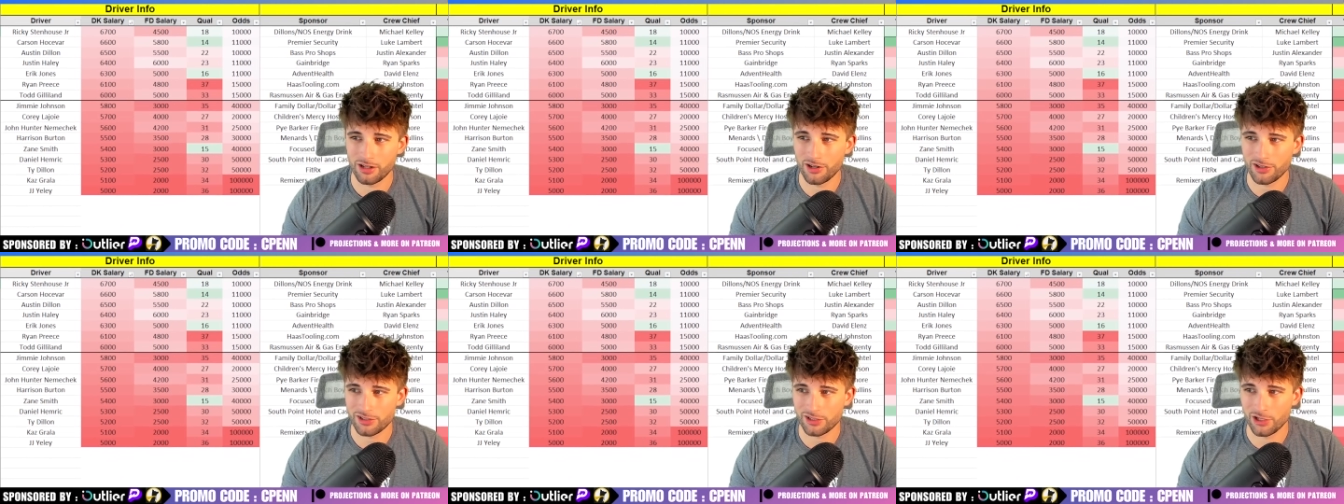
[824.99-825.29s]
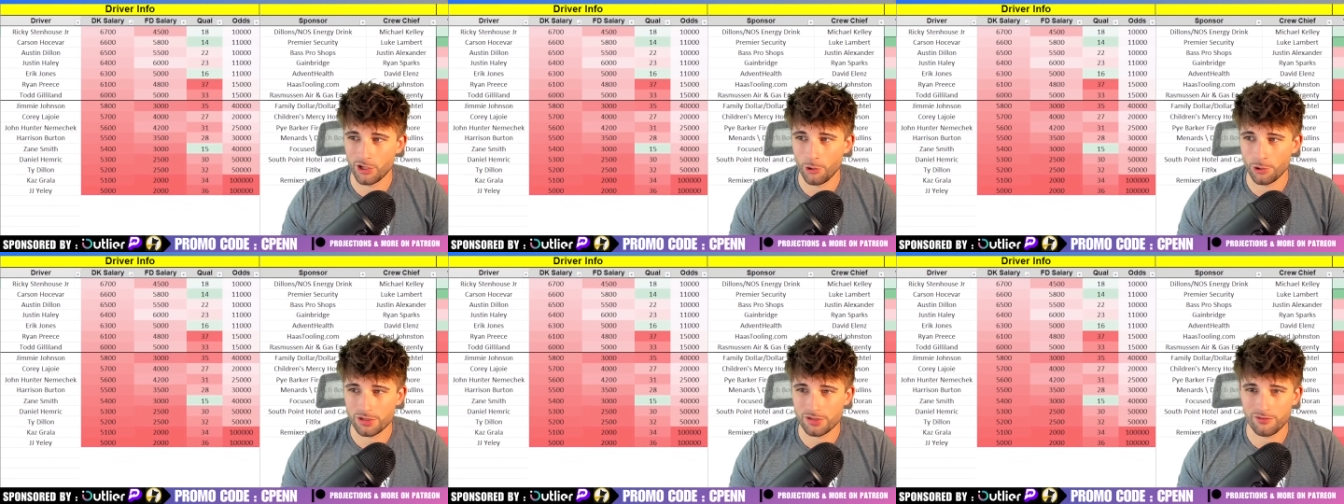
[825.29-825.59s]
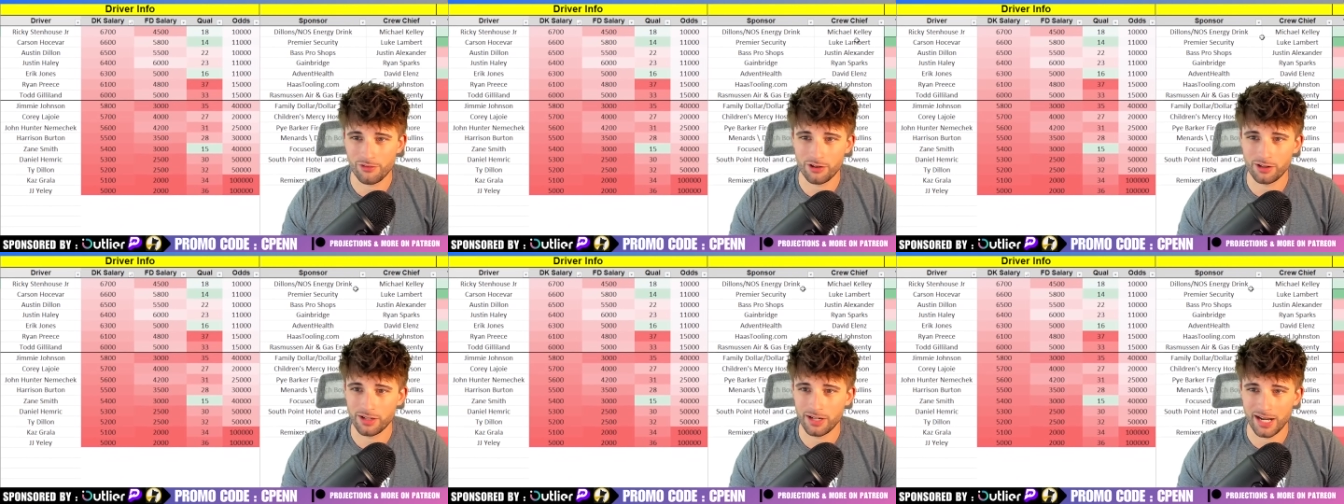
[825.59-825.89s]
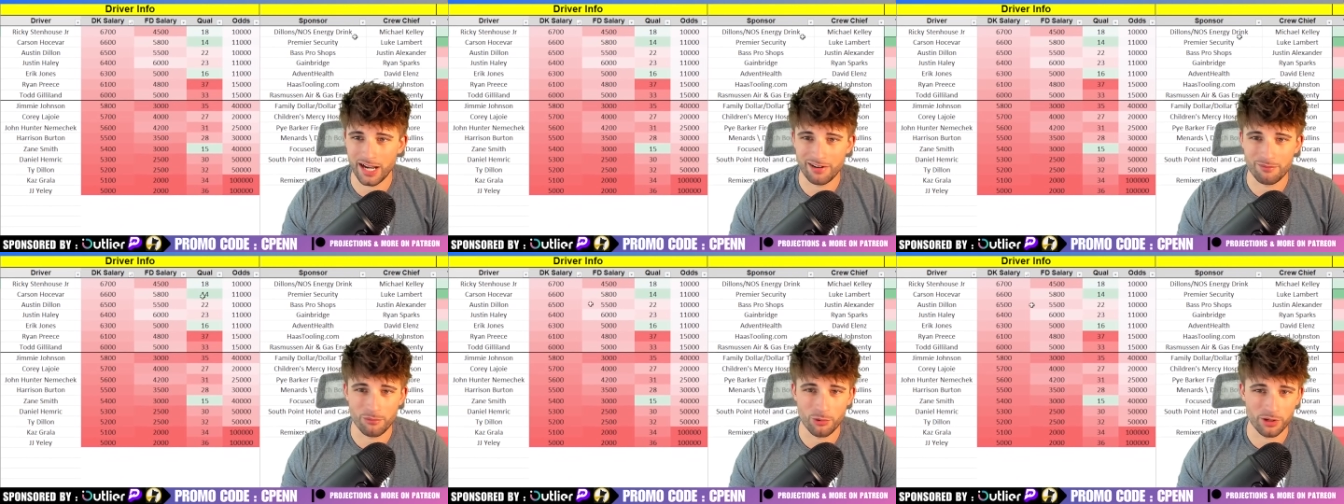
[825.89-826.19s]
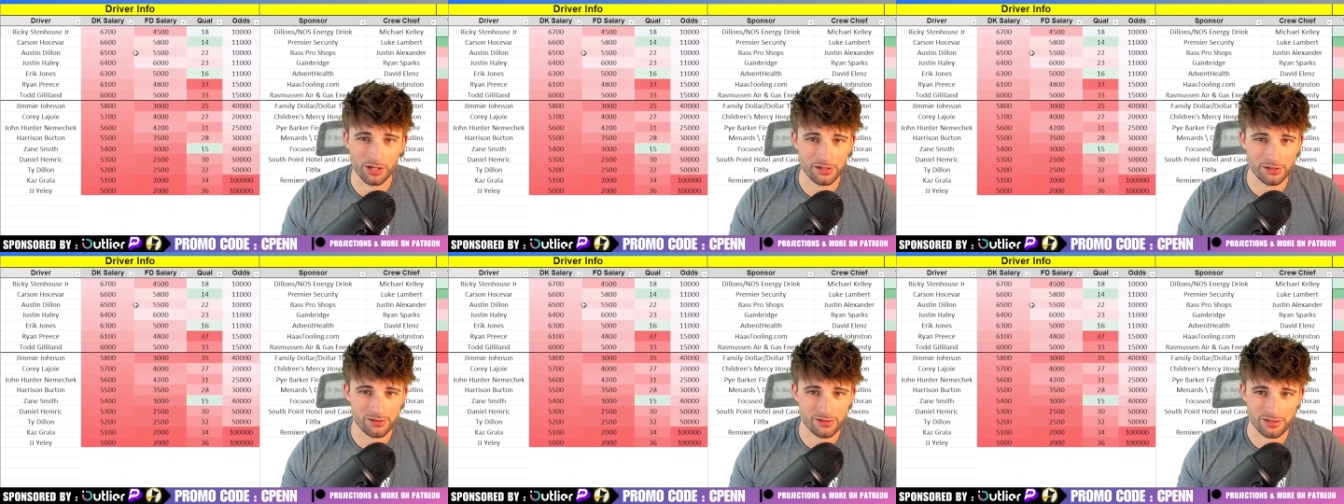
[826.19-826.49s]
Carson Hocevar, I have
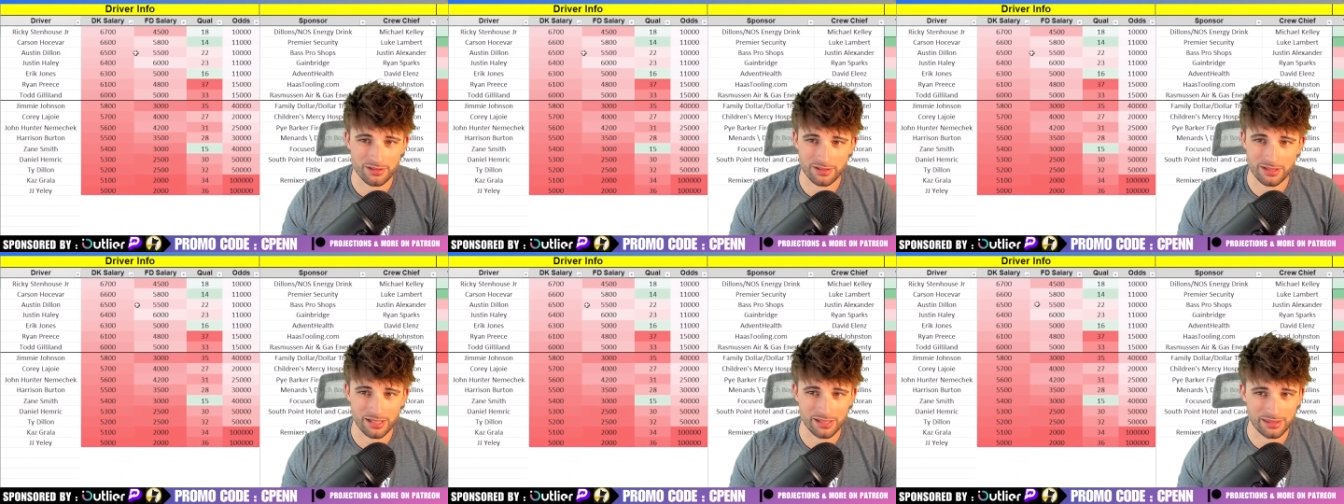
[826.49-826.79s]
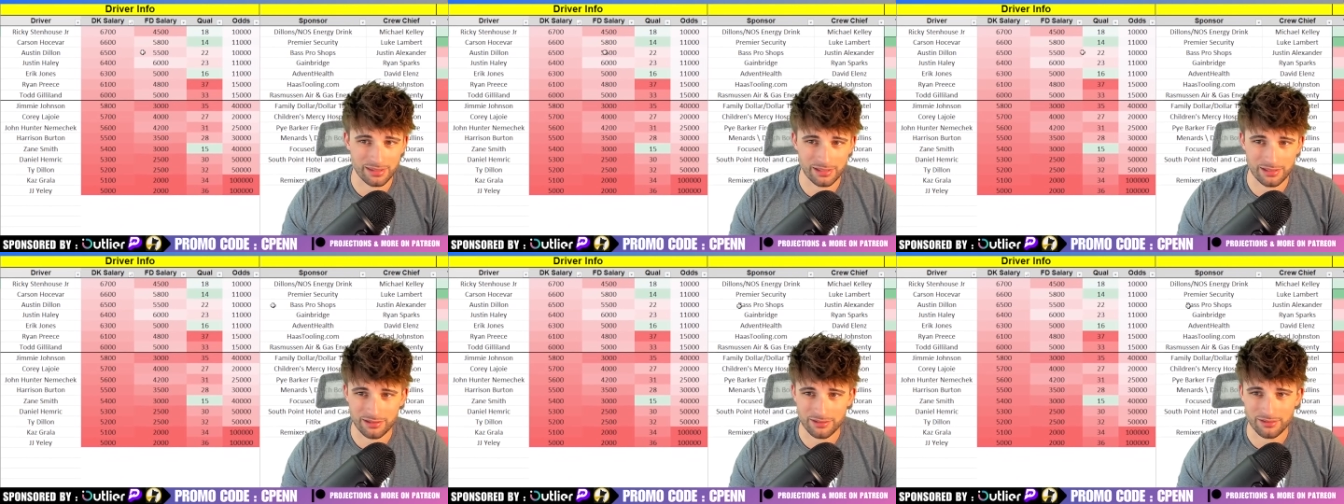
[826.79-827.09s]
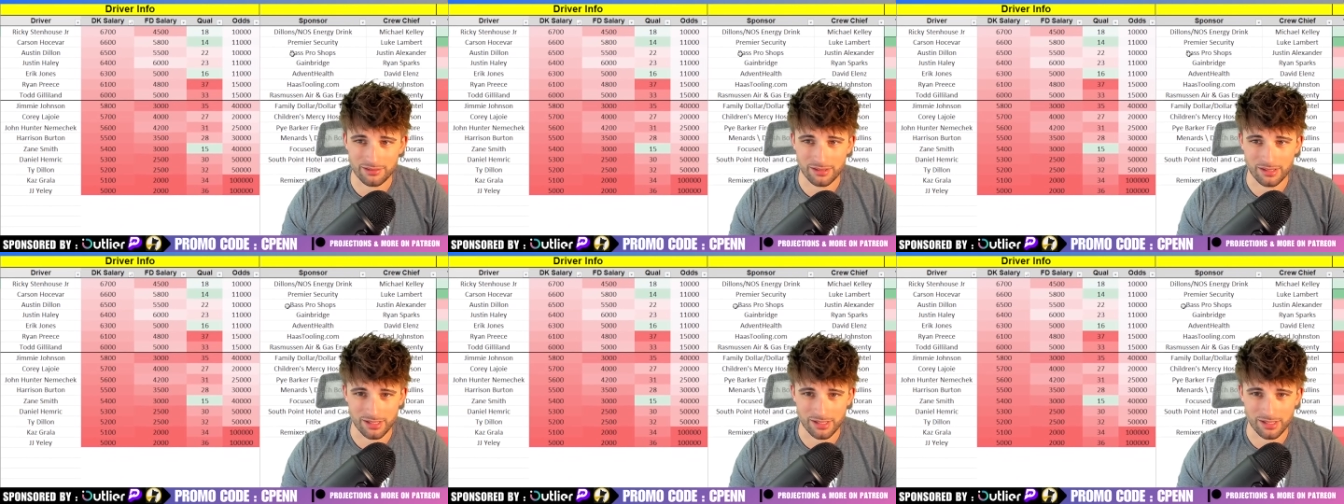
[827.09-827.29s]
more interest in, I think.